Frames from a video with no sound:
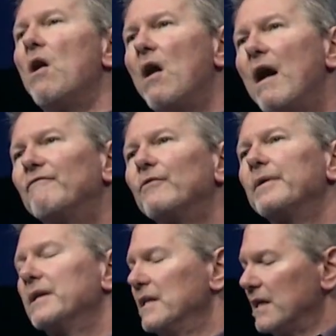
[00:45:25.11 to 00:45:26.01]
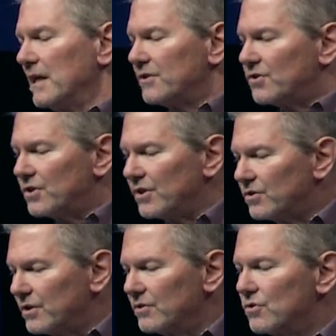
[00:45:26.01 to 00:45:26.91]
Offering
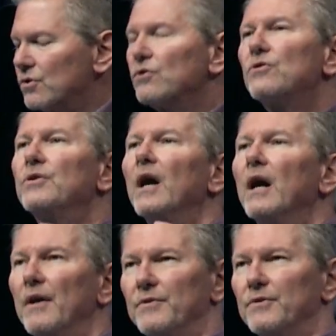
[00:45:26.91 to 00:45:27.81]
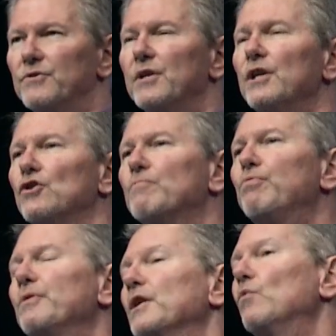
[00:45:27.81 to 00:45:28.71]
assistance to others is
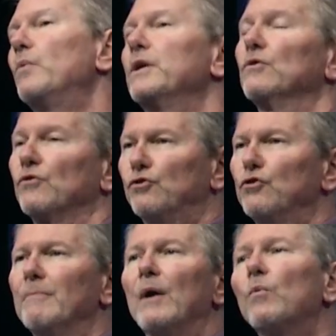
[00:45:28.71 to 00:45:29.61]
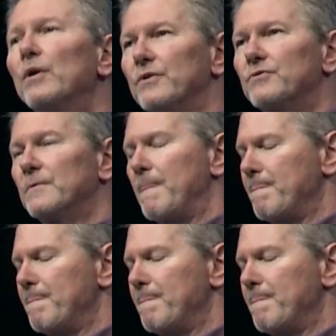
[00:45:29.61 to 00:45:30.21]
putting wheels to my words.